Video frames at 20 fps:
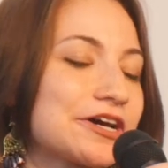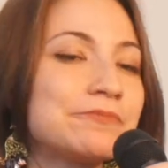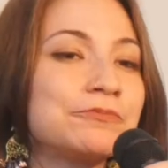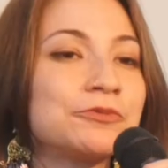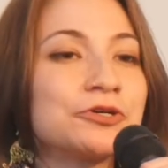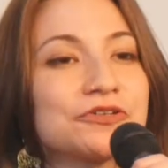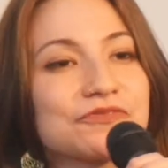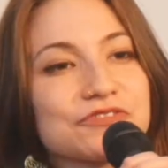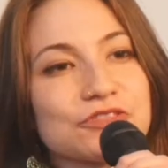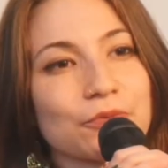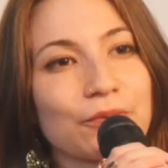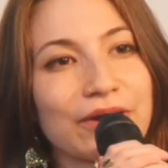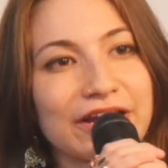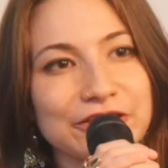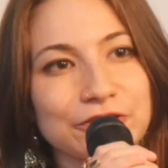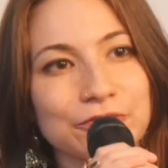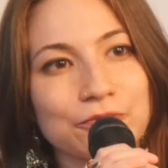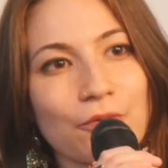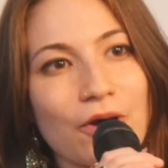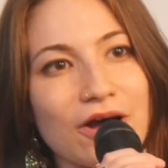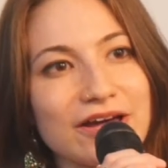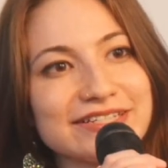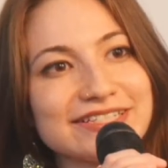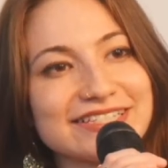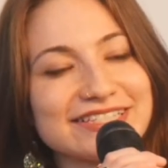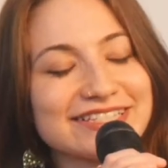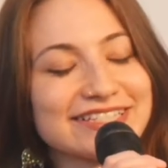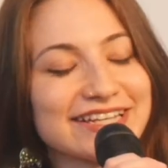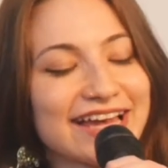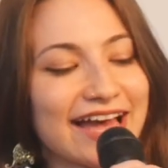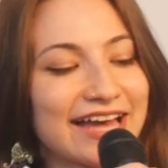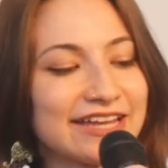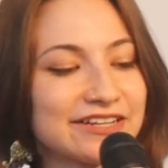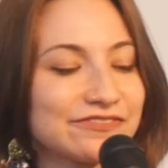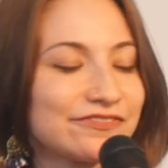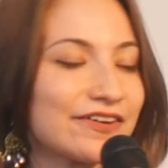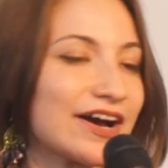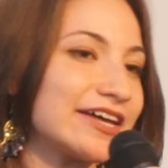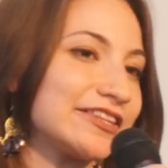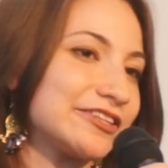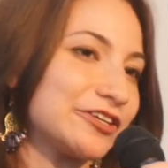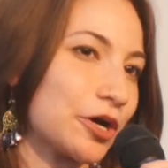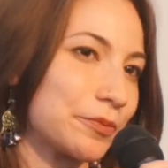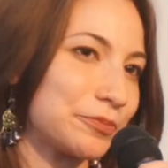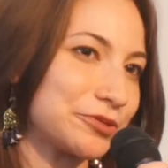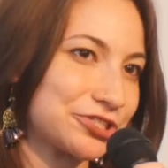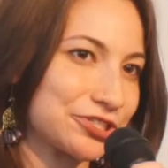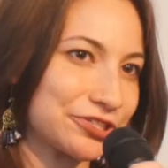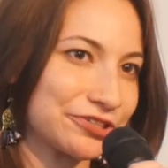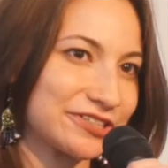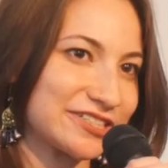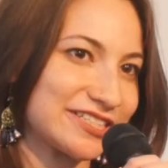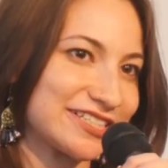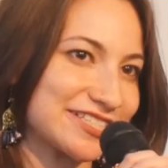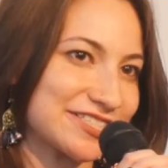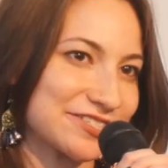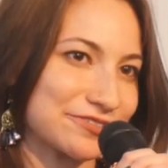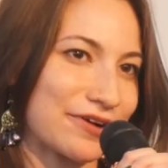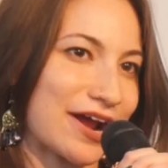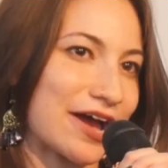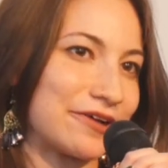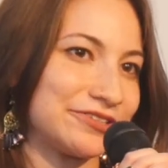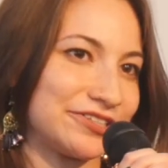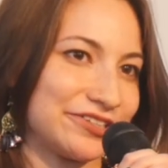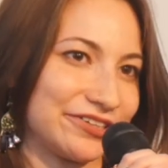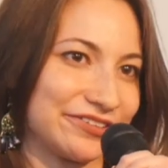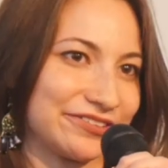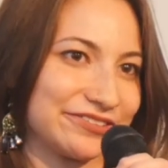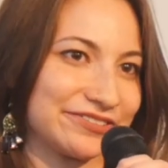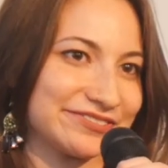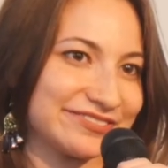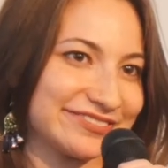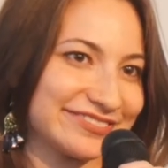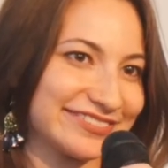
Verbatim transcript: Move the Way You Want and Find the Opportunities Around You.